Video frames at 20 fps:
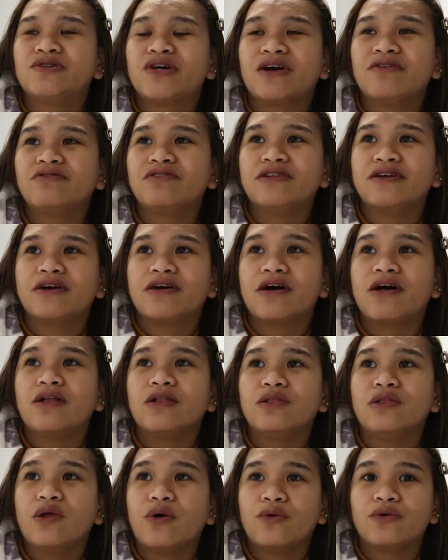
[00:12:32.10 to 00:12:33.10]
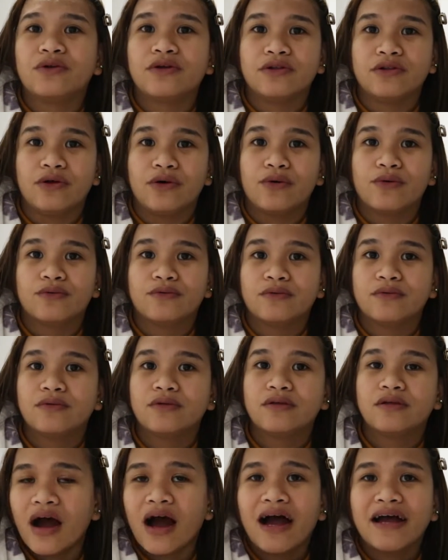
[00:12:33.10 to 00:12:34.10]
traveling alone.
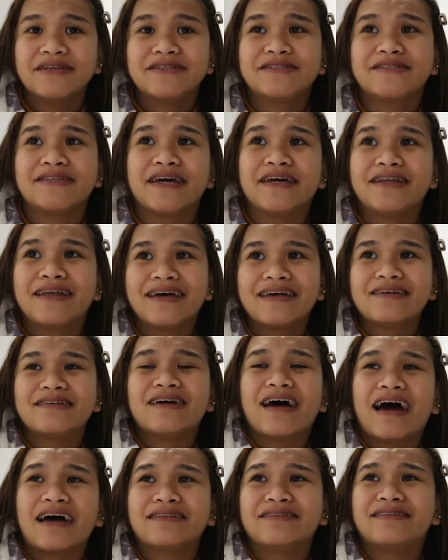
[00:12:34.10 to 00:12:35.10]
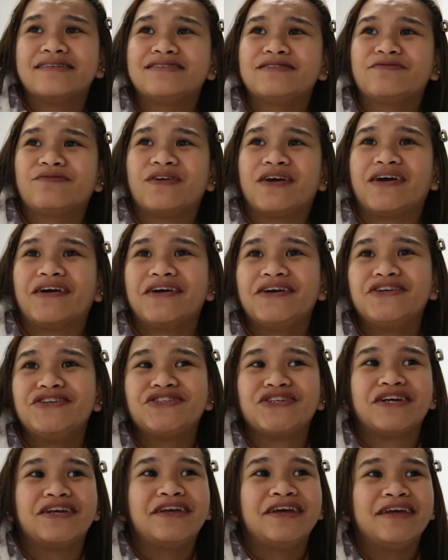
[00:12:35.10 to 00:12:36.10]
I stayed at this very
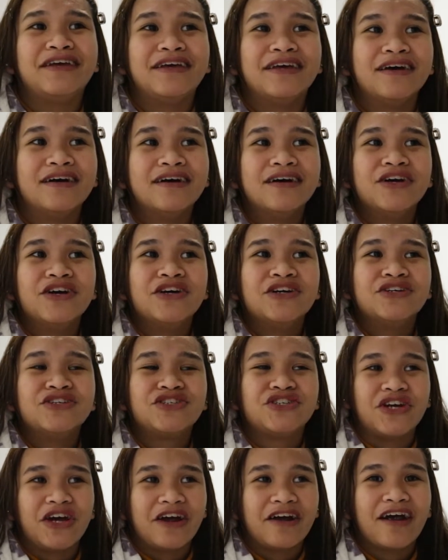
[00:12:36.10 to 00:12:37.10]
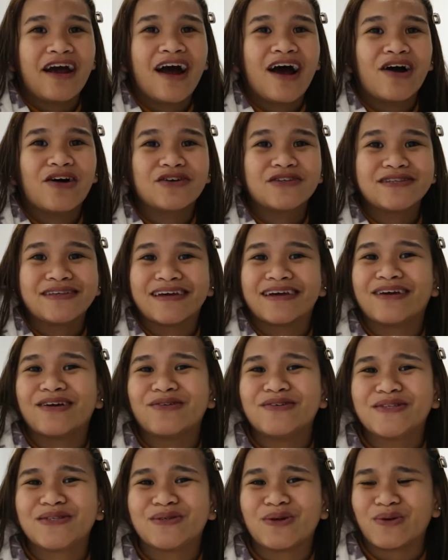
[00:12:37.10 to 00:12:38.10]
shitty share house. Like, it
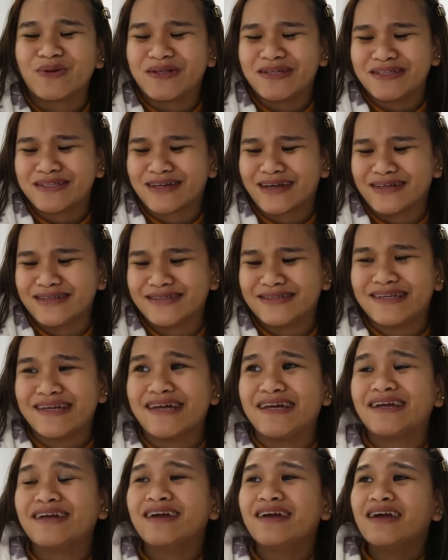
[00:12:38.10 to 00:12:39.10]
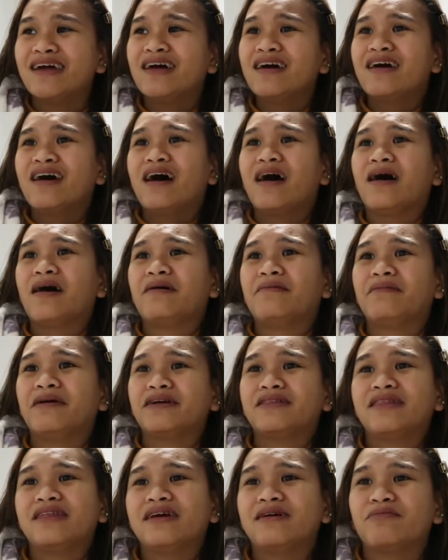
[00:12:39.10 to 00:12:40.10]
was so disgusting.
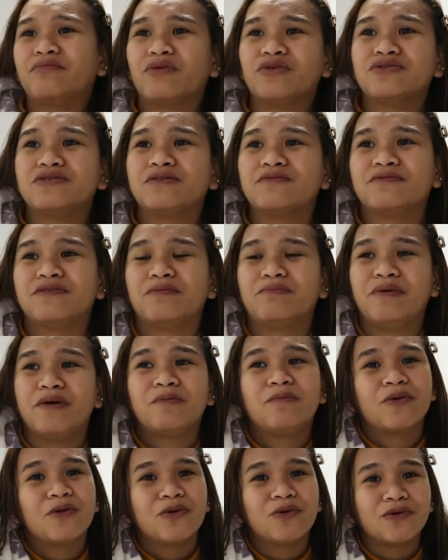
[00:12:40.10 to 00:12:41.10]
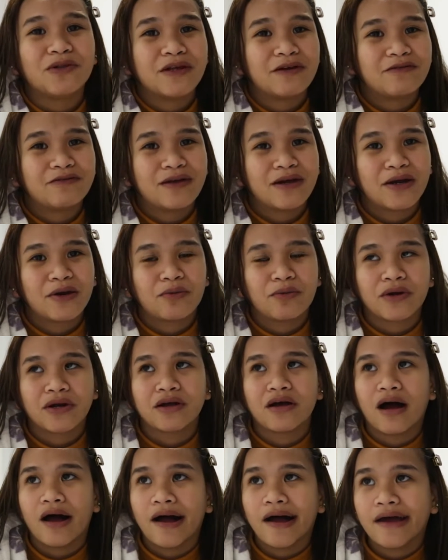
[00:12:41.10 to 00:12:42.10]
I think most of the people who lived there were
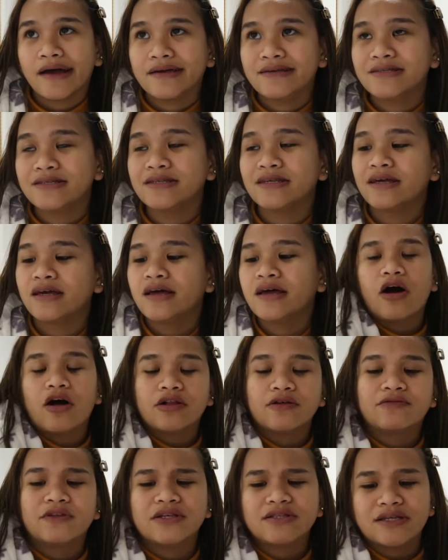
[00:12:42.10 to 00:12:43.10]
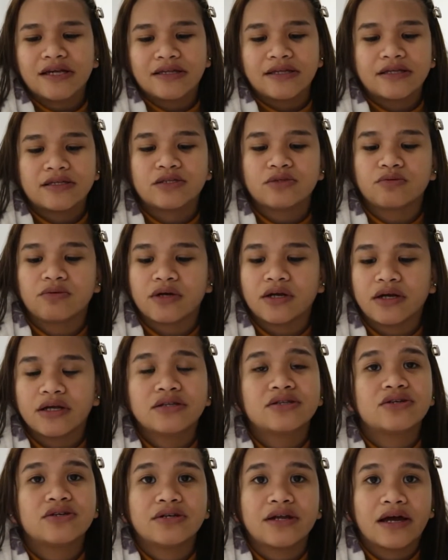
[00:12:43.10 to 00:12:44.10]
guys. All of the tenants were
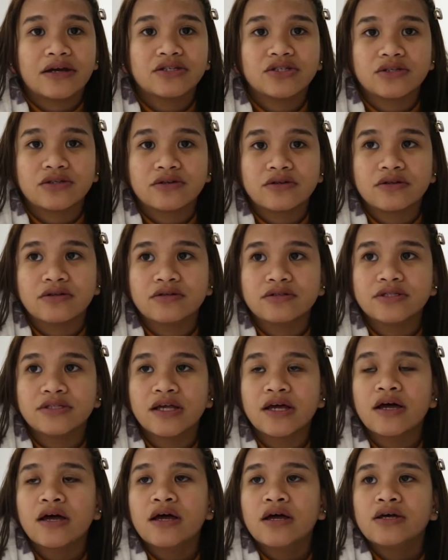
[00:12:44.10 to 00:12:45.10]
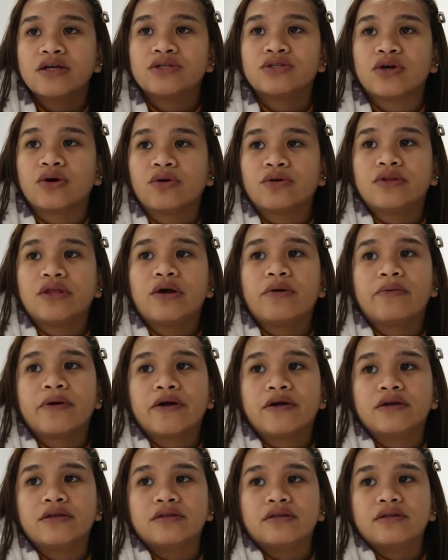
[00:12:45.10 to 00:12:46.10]
internationals, so they
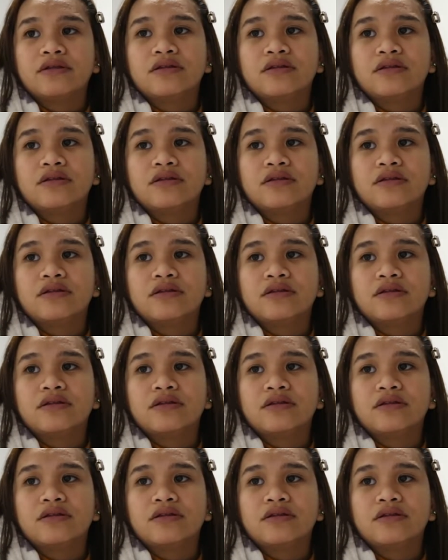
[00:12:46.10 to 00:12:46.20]
were